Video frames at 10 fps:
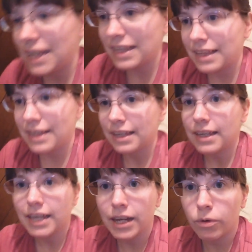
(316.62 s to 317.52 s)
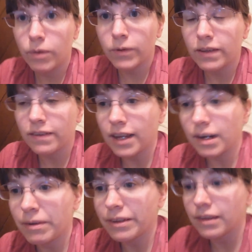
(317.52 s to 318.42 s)
let's see, what was I
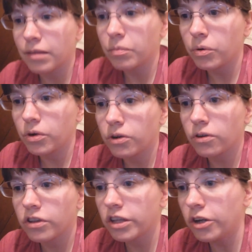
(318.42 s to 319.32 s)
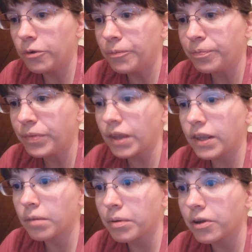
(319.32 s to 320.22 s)
saying about this computer? So,
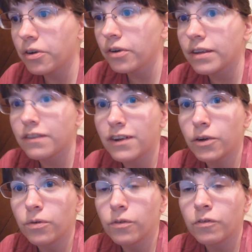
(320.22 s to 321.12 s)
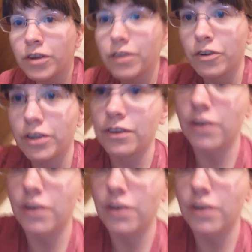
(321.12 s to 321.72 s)
the computer is slow, very, very